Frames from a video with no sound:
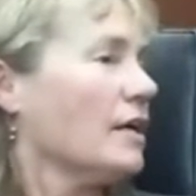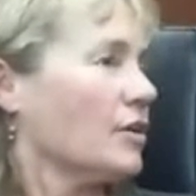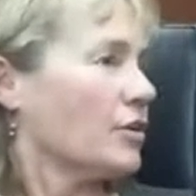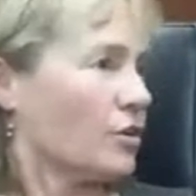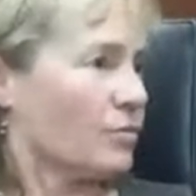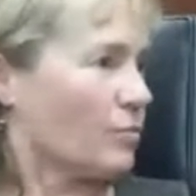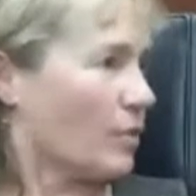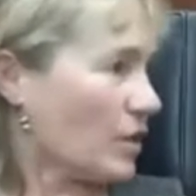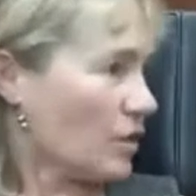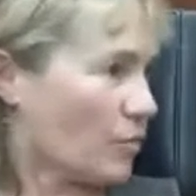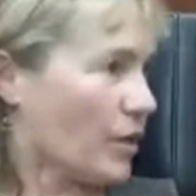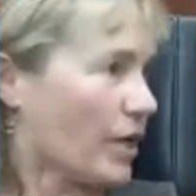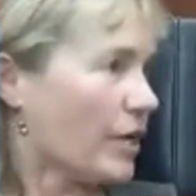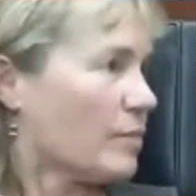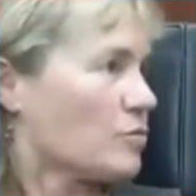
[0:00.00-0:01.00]
You're well
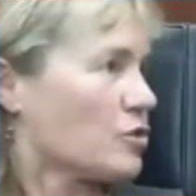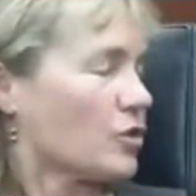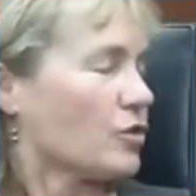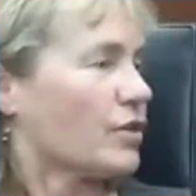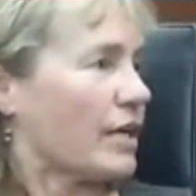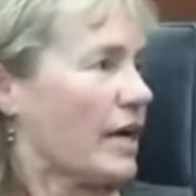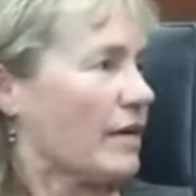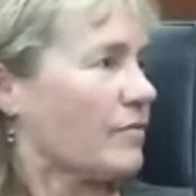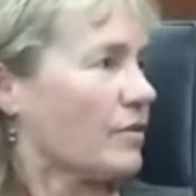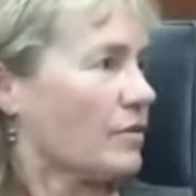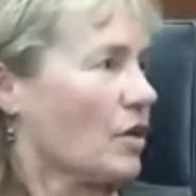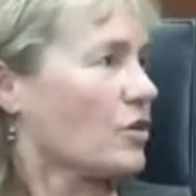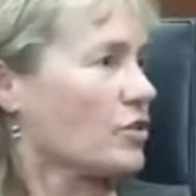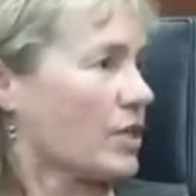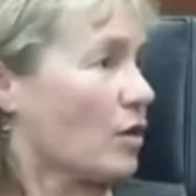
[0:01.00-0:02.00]
aware, I'm sure they have a
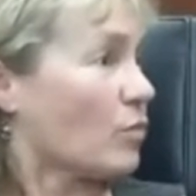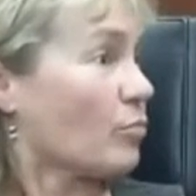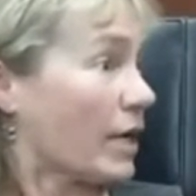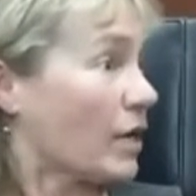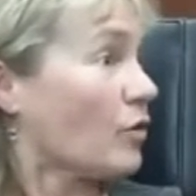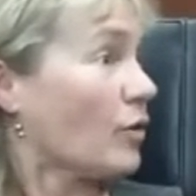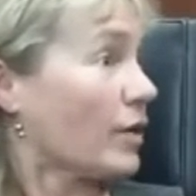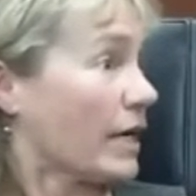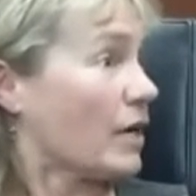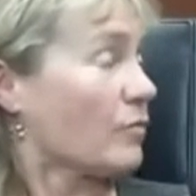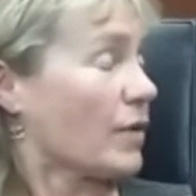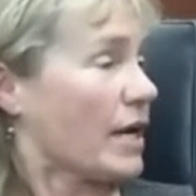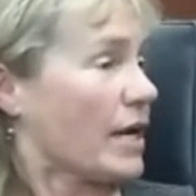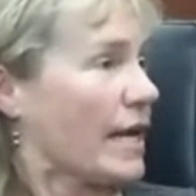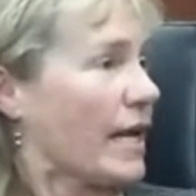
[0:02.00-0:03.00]
large outbreak going on
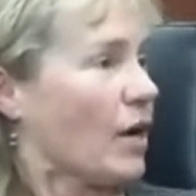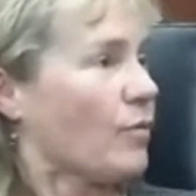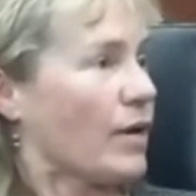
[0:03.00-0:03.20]
right now.